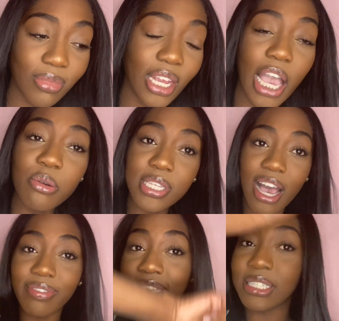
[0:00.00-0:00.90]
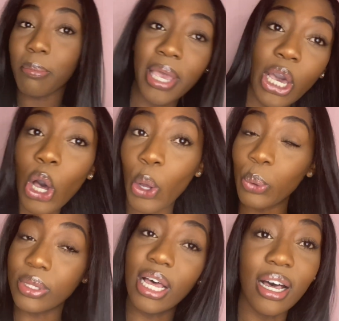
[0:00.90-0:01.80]
I used to have this big
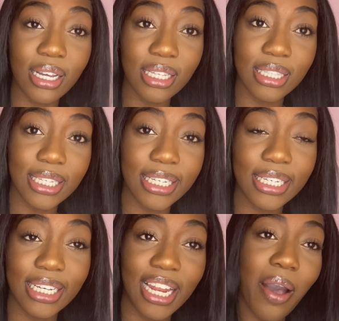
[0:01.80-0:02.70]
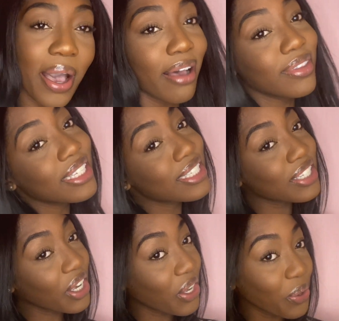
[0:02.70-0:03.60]
old ugly thing, and now I have this
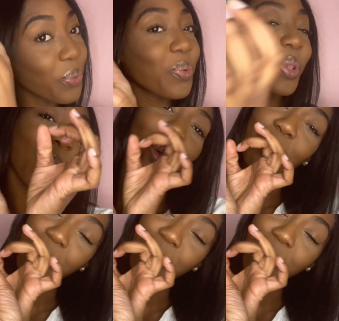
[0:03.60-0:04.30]
cute little